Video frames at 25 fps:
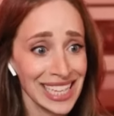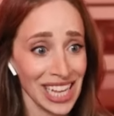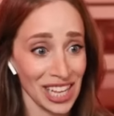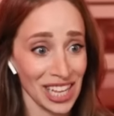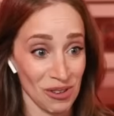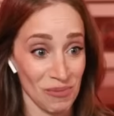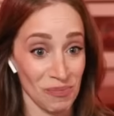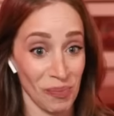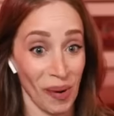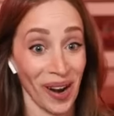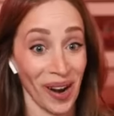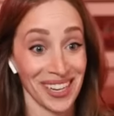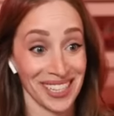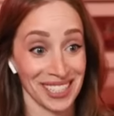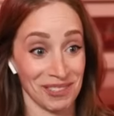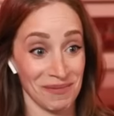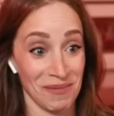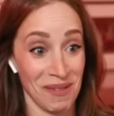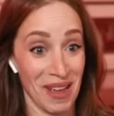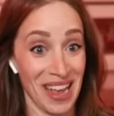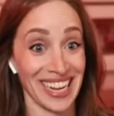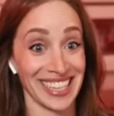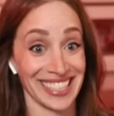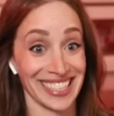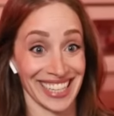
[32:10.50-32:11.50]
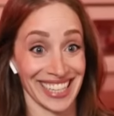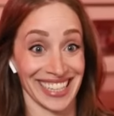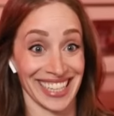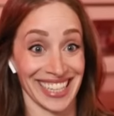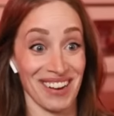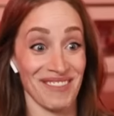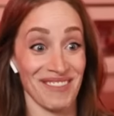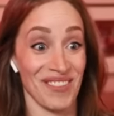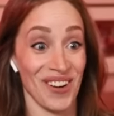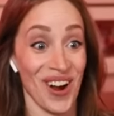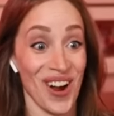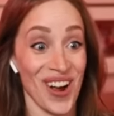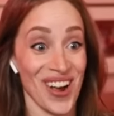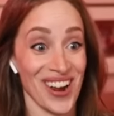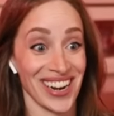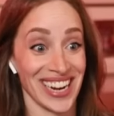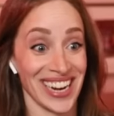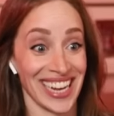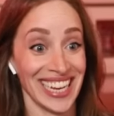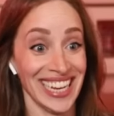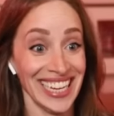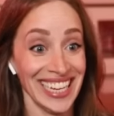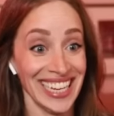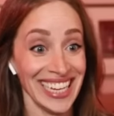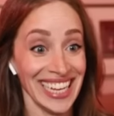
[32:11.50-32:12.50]
Are the bodies being
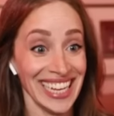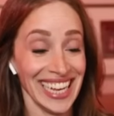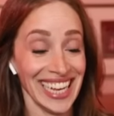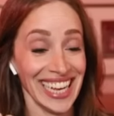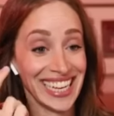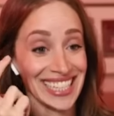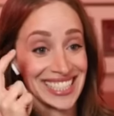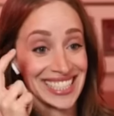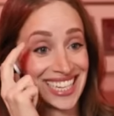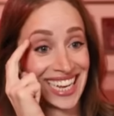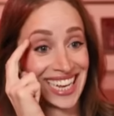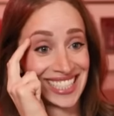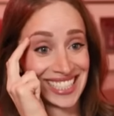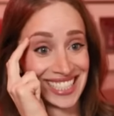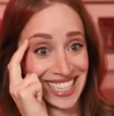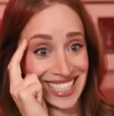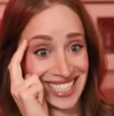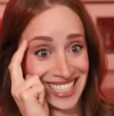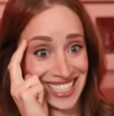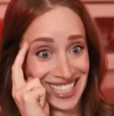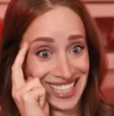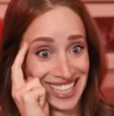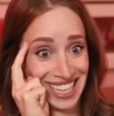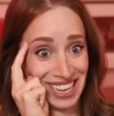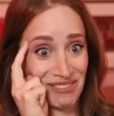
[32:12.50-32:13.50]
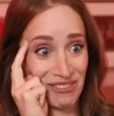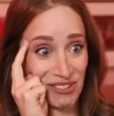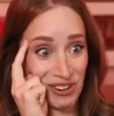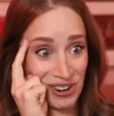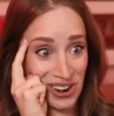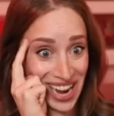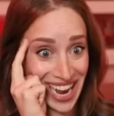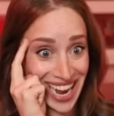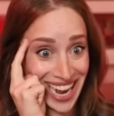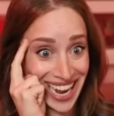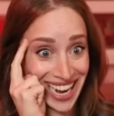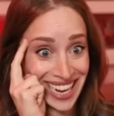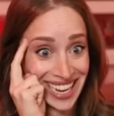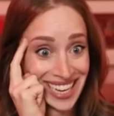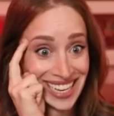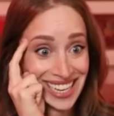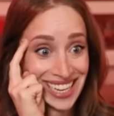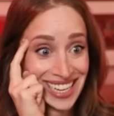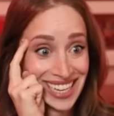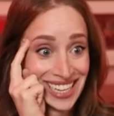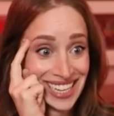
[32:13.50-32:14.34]
delivered? Is this a delivery?